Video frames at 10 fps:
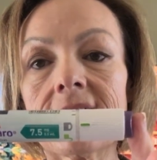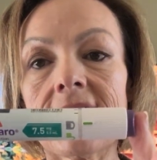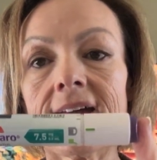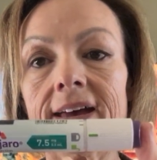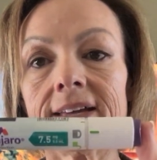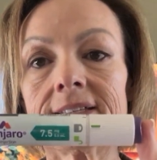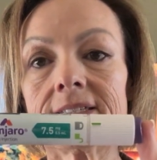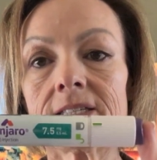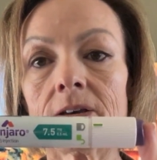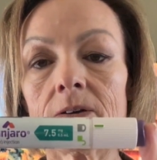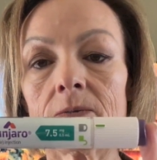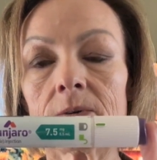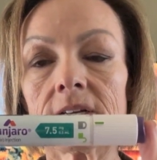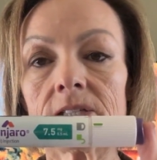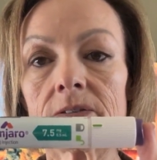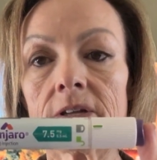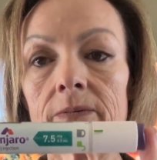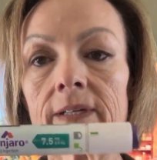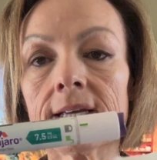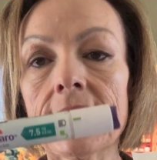and so we're going to do another
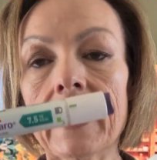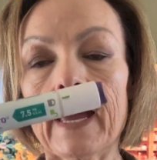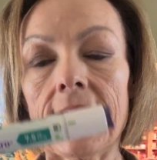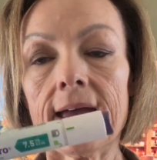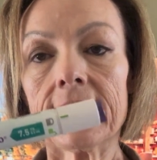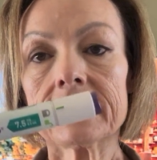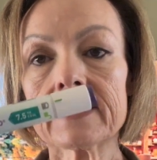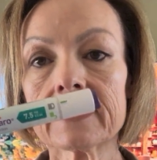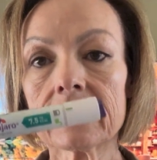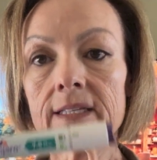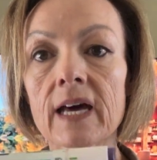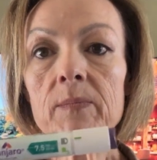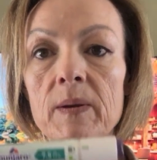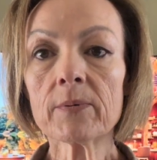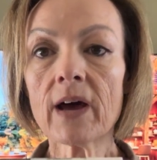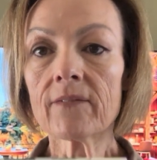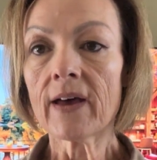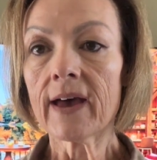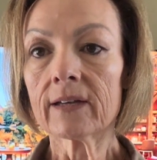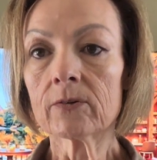one. And since a lot of people have
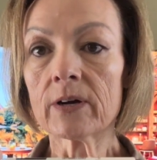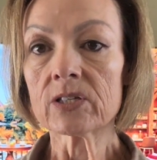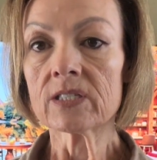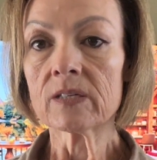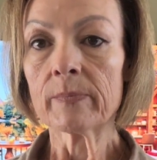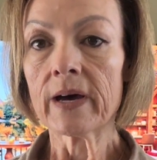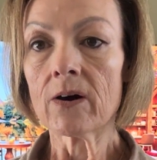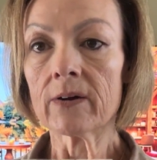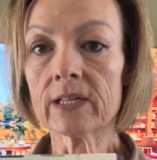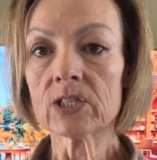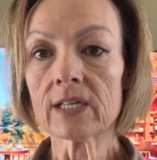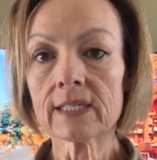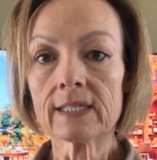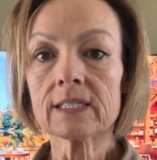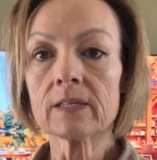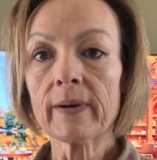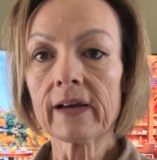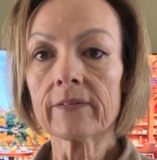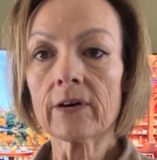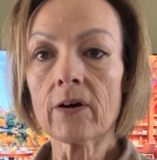had questions about injecting into the
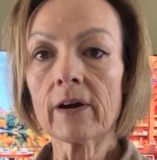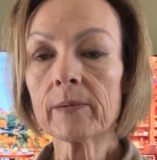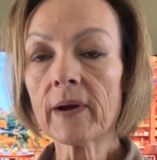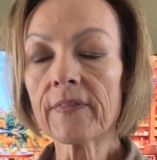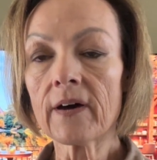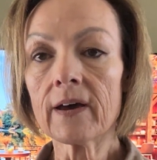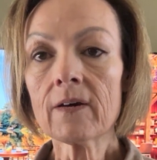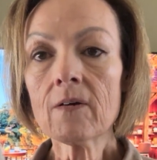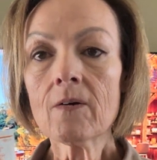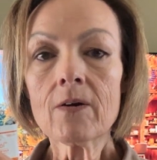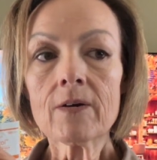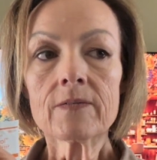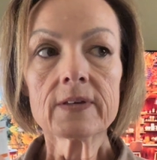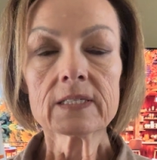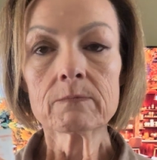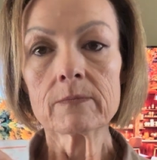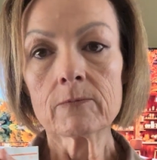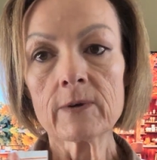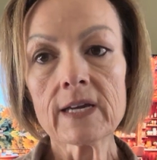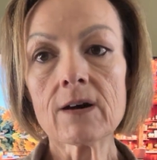back of the arm, I thought this
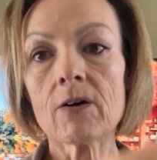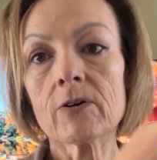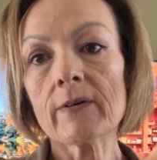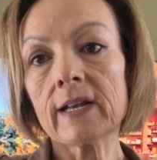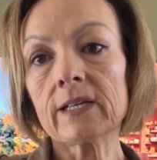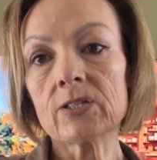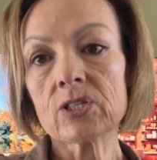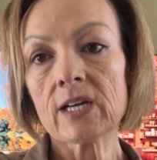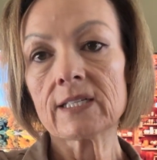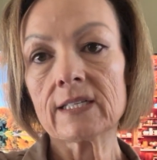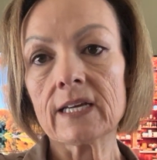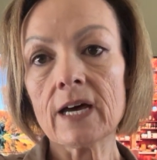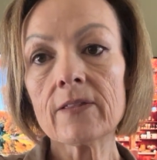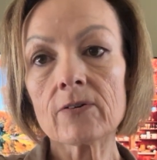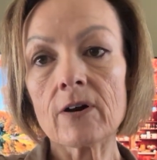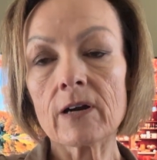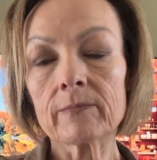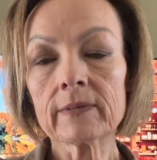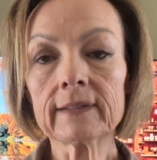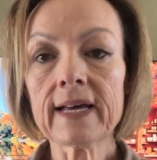week I'll go ahead and inject in the other arm.
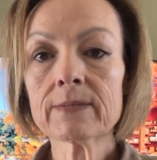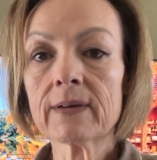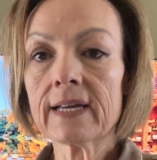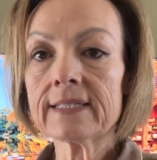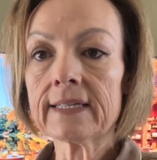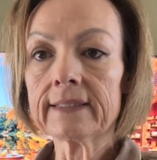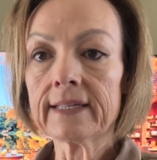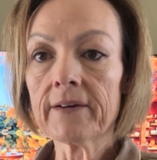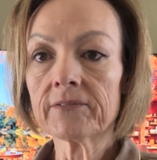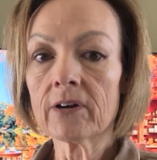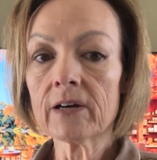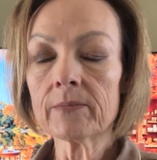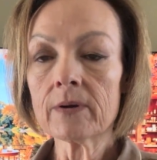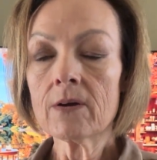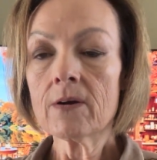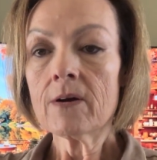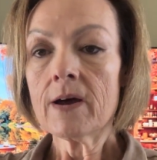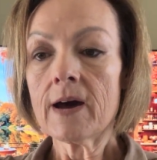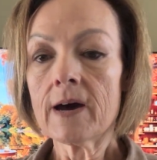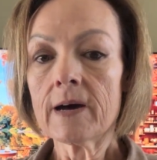Last week I did left arm,
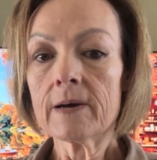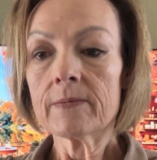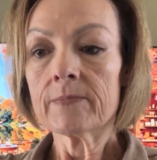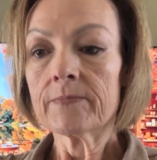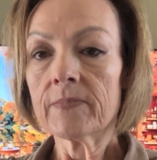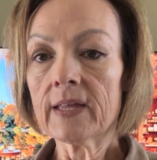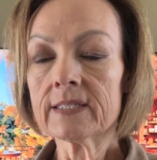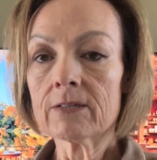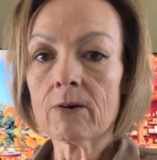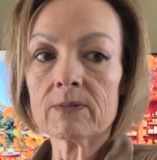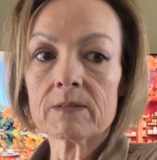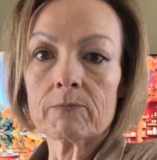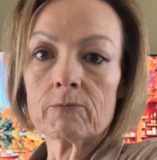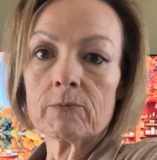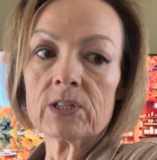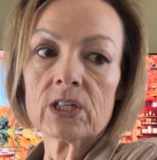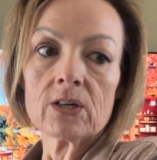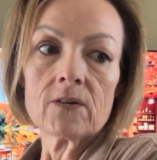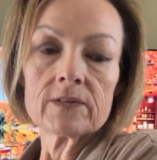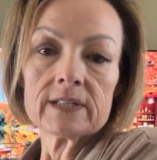and so I was reaching
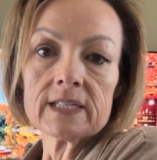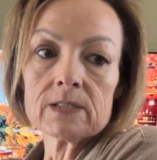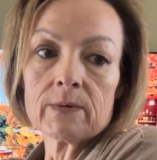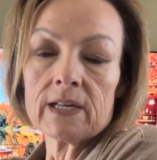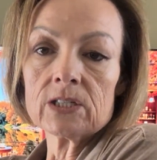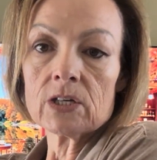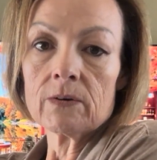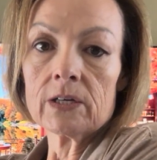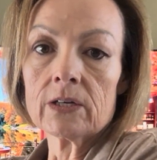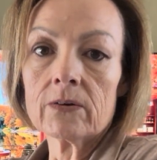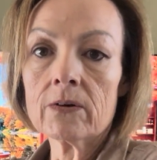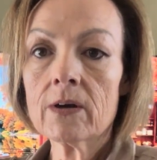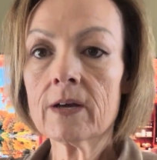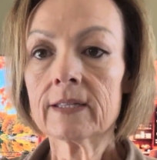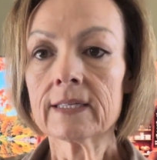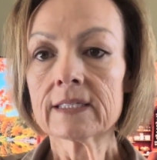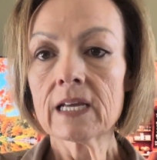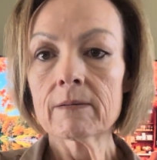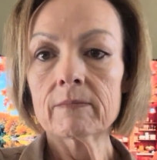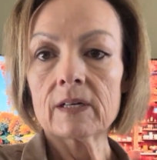over this way and showing you. This
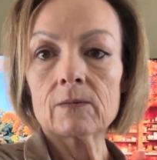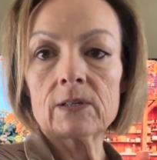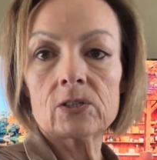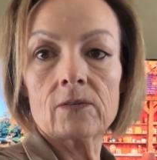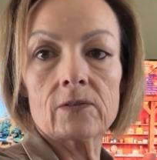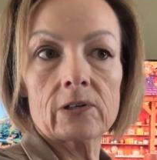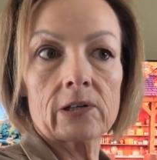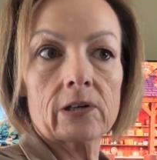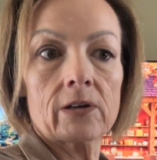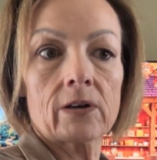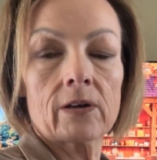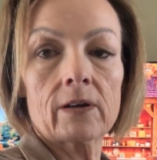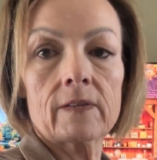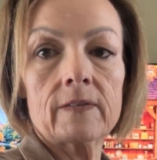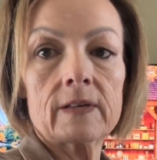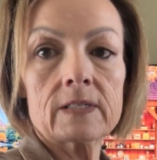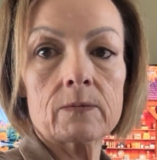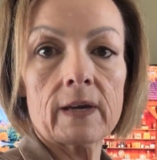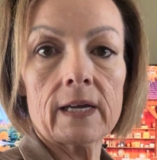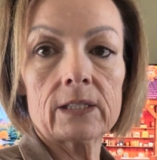time I'm going to reach over this
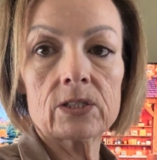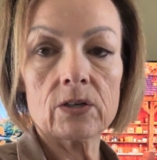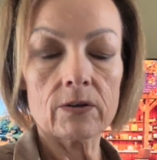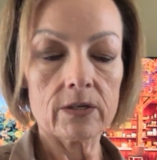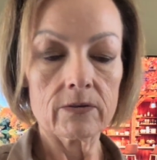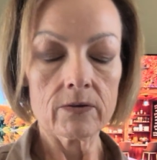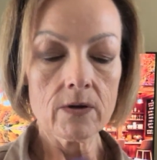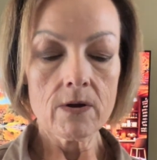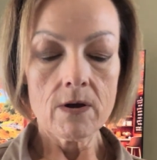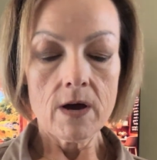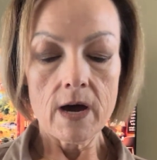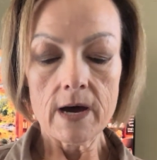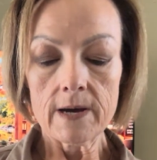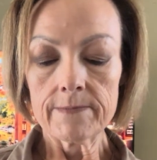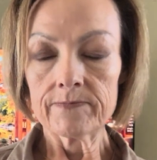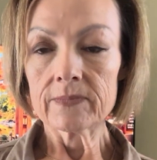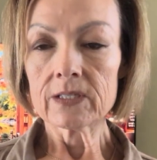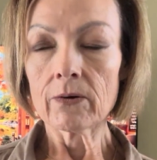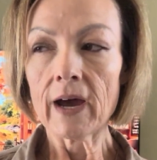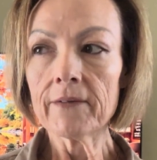way and show you.
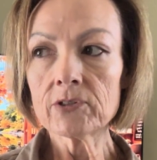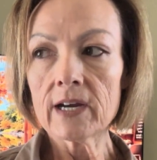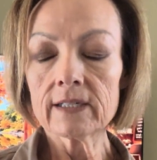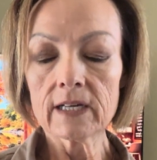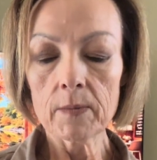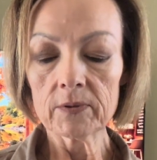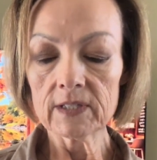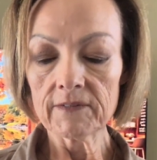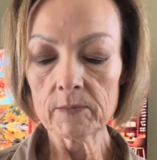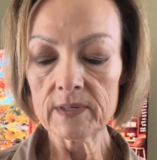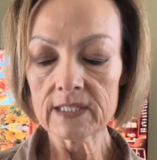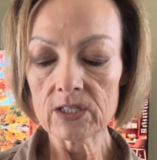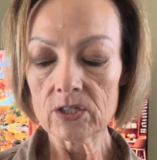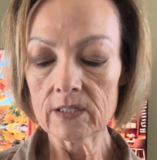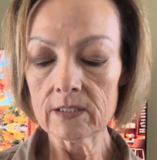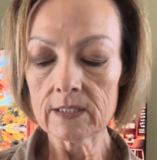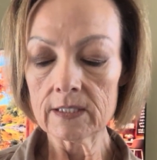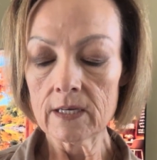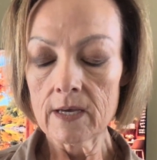So I've tried a couple different positions,